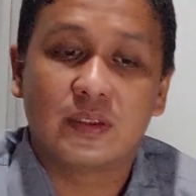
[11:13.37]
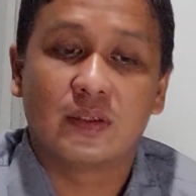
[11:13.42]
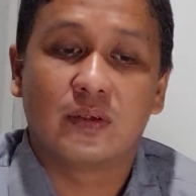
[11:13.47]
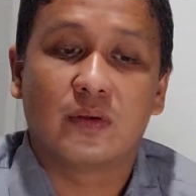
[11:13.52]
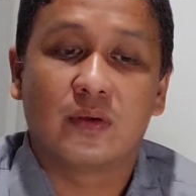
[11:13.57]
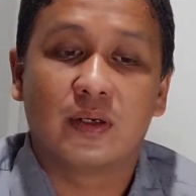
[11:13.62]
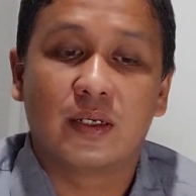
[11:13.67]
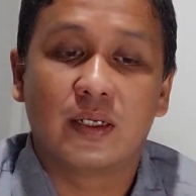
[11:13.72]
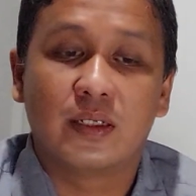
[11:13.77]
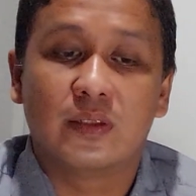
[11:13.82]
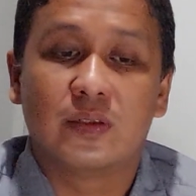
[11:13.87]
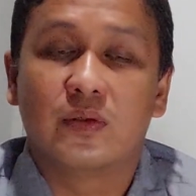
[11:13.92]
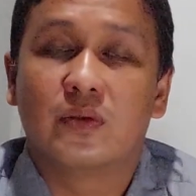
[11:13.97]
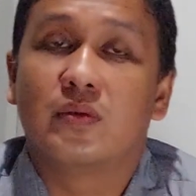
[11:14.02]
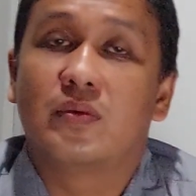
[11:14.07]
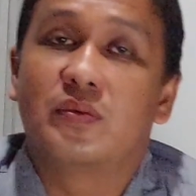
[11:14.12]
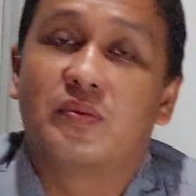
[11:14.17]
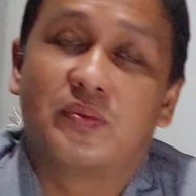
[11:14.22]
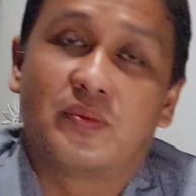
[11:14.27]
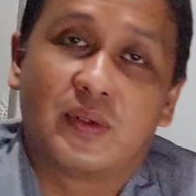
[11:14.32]
according
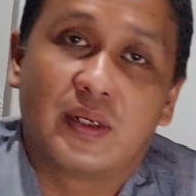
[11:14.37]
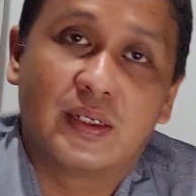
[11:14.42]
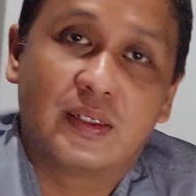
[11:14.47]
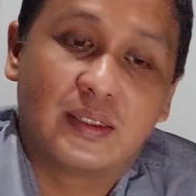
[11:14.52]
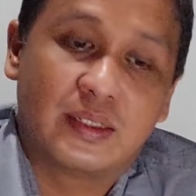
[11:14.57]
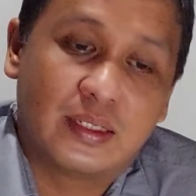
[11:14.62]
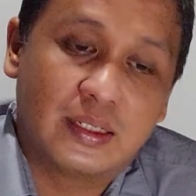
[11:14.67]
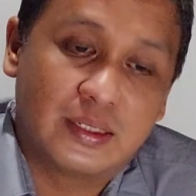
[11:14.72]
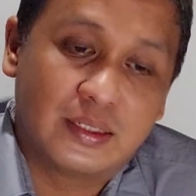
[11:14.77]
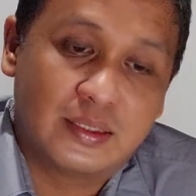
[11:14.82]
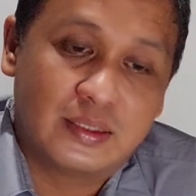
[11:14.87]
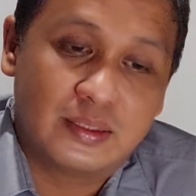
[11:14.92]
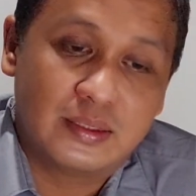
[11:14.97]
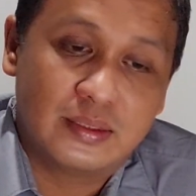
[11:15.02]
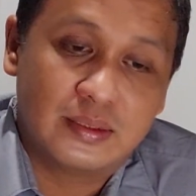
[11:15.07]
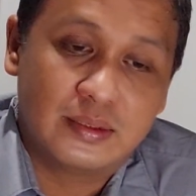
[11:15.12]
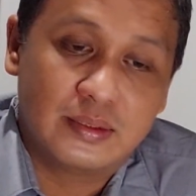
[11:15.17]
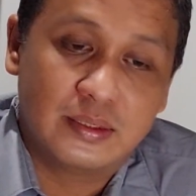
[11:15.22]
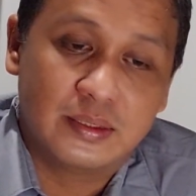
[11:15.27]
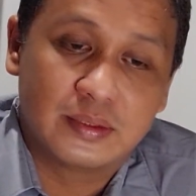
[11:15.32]
to Frederick J.